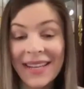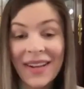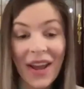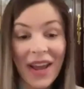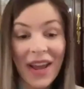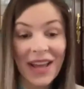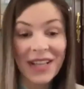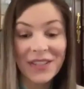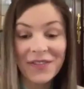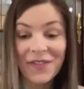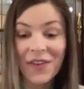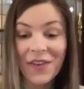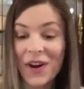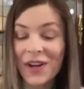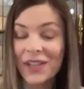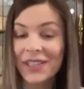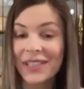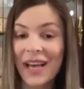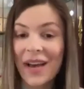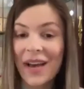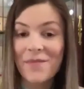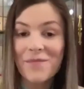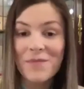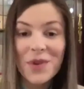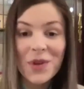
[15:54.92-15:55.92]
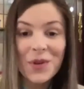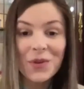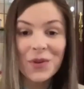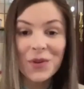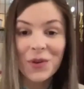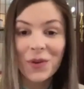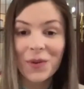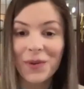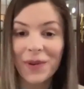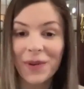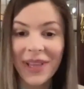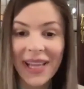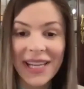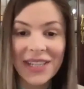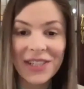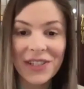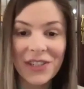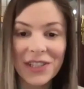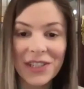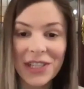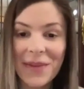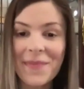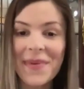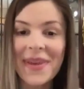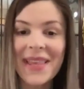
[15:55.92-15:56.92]
as far as that mutual
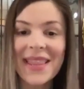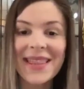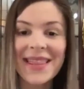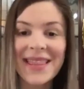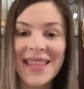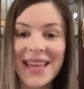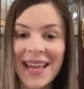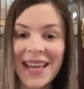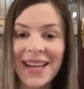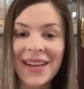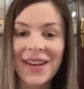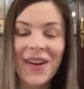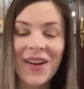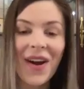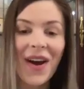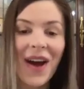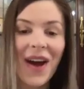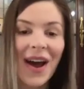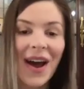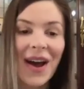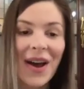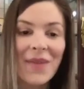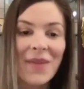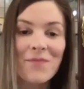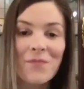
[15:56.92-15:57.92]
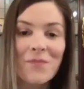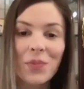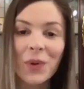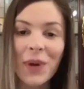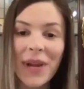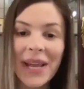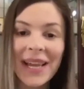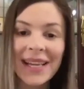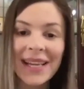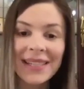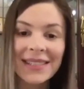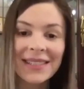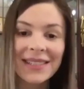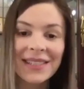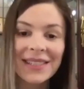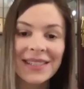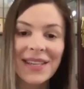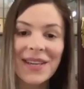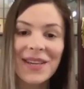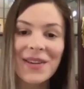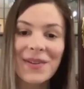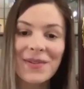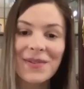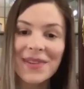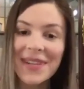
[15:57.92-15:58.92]
relationship, it then brings the
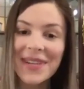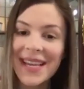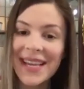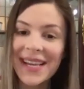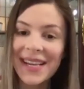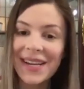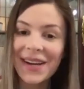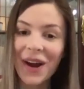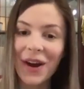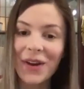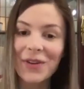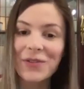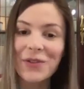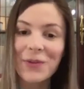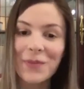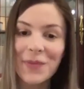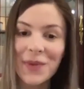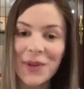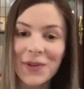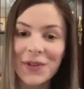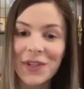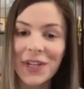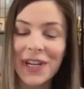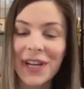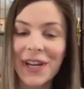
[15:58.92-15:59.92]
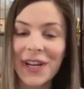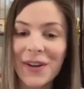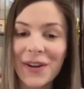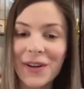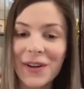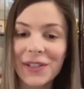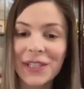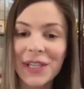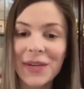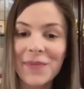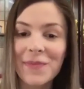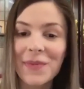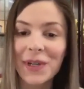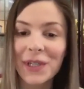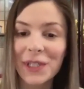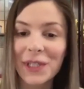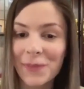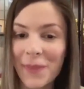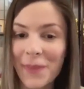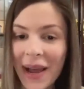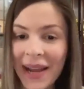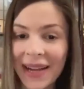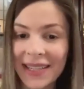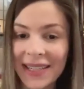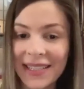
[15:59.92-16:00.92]
unique contribution and nursing
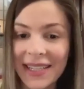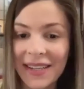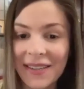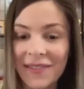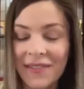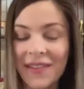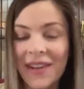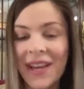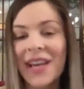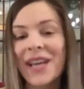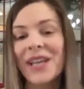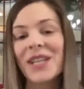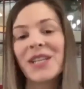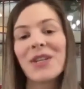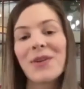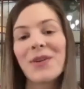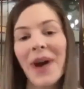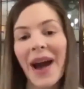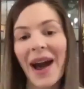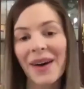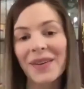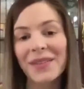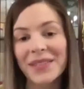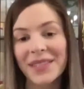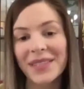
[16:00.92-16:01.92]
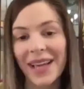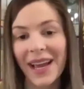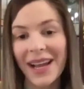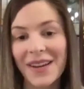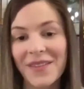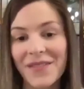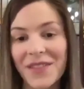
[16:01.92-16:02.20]
perspective to outside of the